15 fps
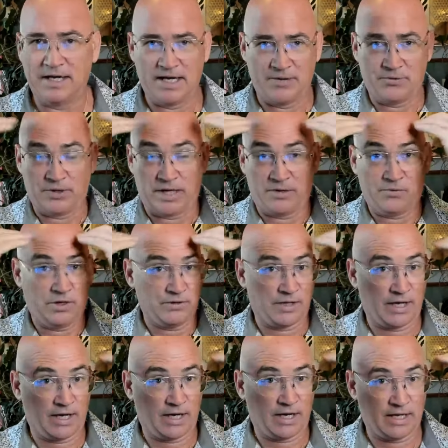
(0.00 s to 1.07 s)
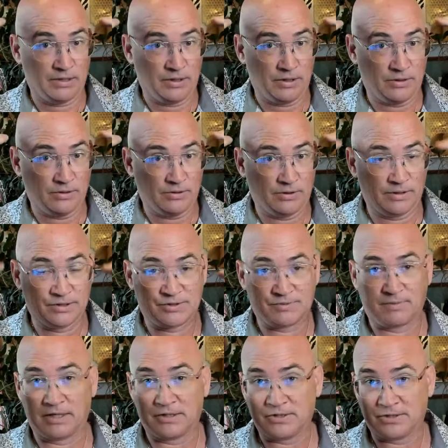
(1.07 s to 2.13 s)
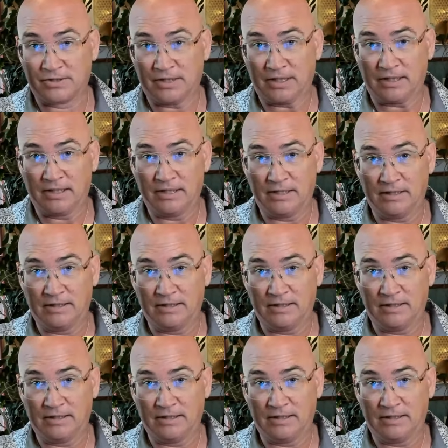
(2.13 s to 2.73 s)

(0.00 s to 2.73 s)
And when I wear the halo, especially